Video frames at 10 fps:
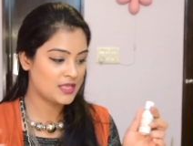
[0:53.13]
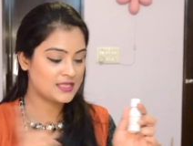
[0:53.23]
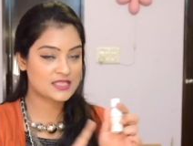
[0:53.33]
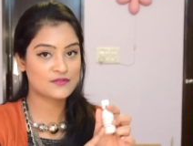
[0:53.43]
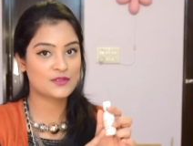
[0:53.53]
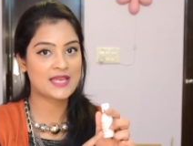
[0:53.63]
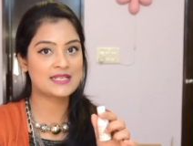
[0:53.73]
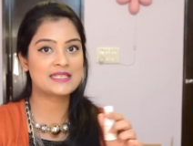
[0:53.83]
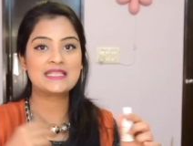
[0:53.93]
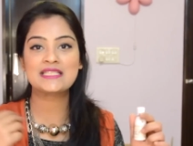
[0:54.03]
this is for
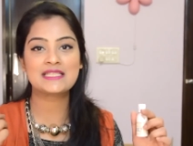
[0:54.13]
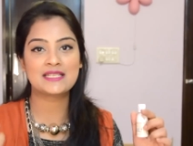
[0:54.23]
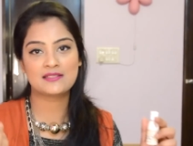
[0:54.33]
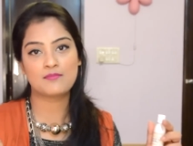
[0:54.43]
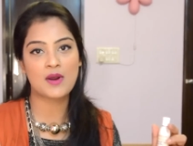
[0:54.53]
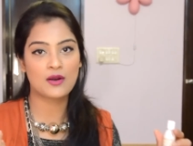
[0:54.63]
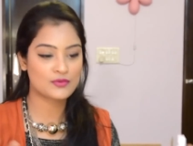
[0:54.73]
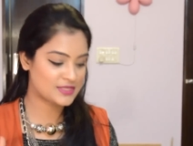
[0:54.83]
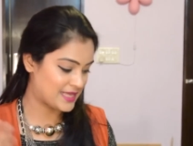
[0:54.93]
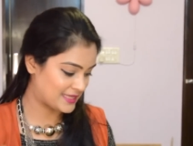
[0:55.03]
that instant
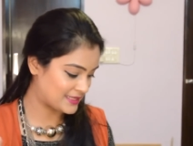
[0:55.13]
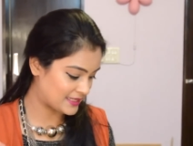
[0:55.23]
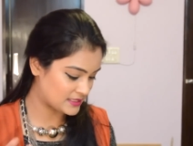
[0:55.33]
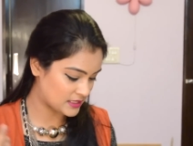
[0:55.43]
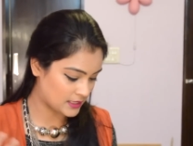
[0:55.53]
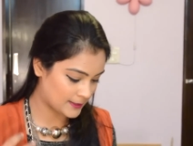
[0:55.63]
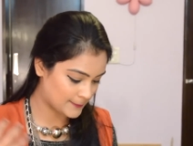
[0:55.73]
bounce and that